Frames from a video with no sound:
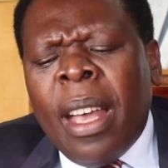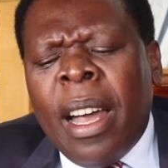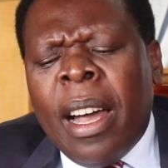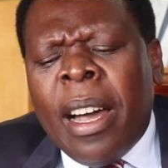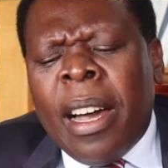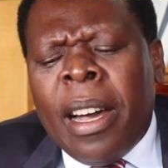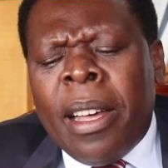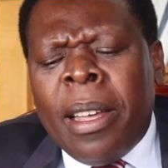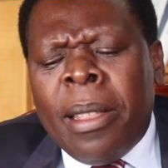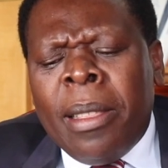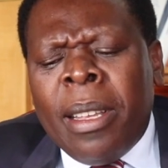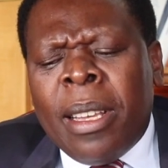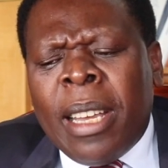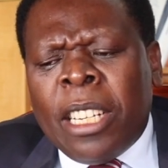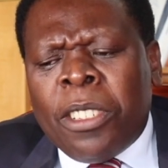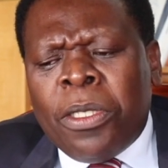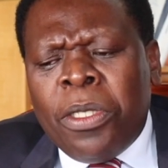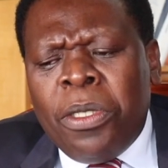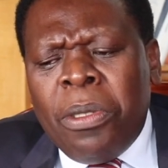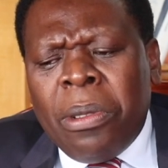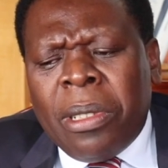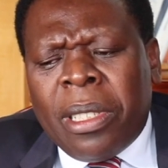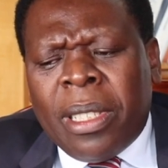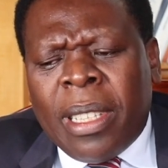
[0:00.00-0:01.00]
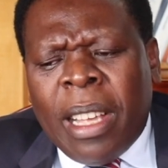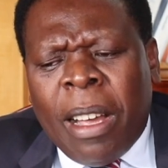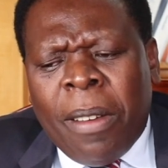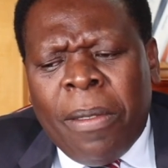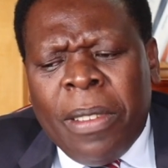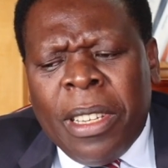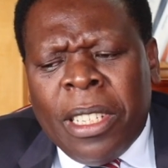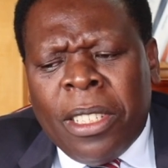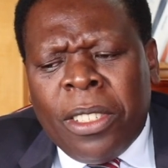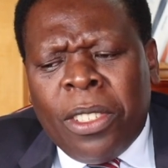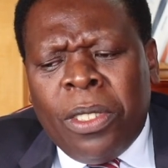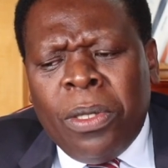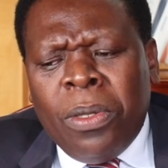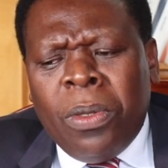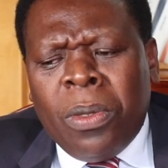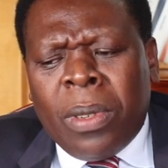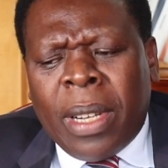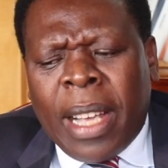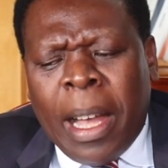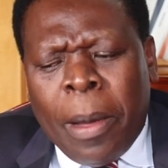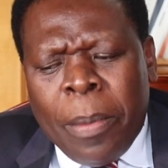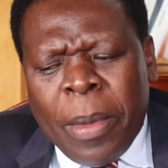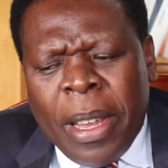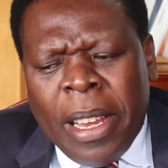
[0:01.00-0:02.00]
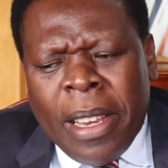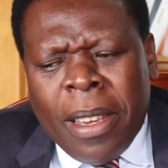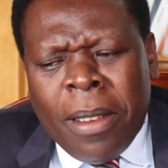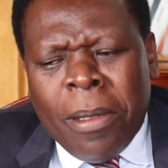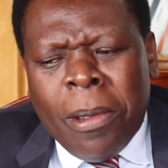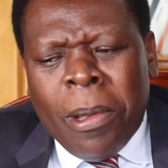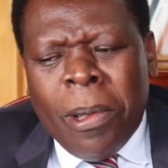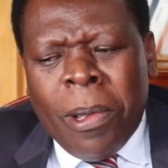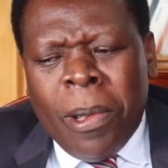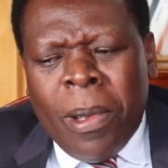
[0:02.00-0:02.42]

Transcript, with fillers: uh, the National Youth Service to come in